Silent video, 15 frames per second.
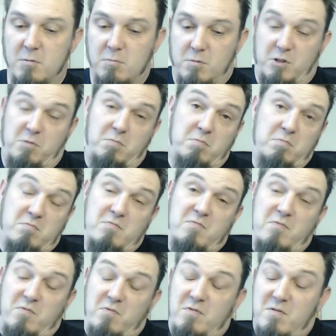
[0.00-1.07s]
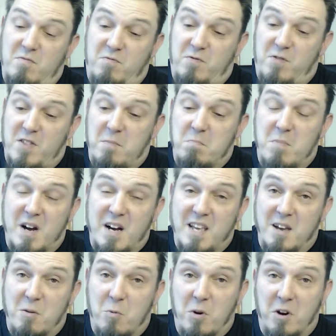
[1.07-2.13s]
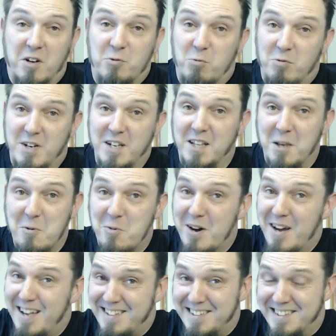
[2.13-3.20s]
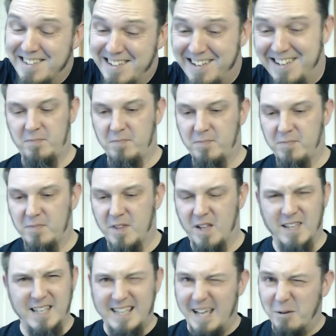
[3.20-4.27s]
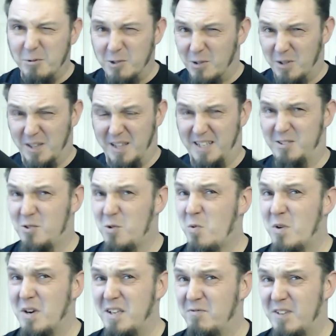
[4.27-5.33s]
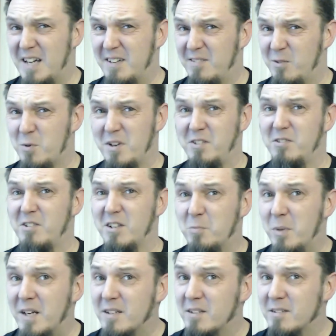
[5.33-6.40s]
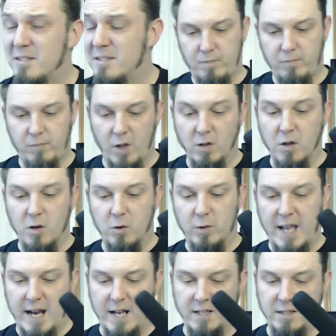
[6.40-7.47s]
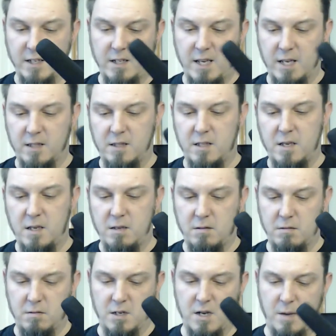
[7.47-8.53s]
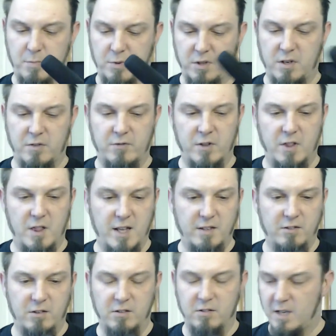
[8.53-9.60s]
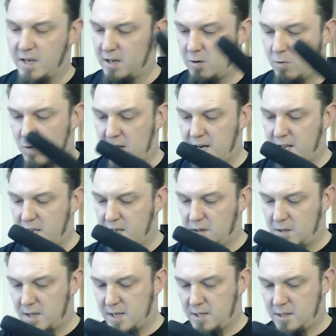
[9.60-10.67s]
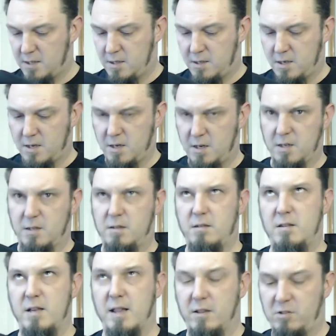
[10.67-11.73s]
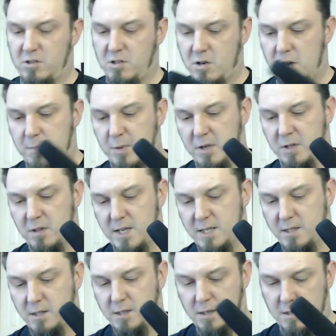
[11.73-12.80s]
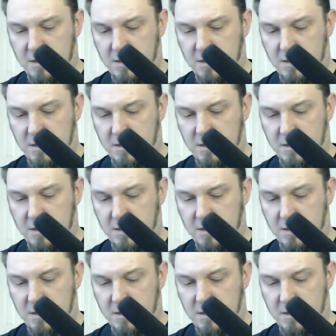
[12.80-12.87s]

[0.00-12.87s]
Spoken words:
which, for the money, it works really well. I think that was only like 25, 26 bucks. Along with that, I did get a couple of different lenses. I got a wide-angle lens and a telescopic lens.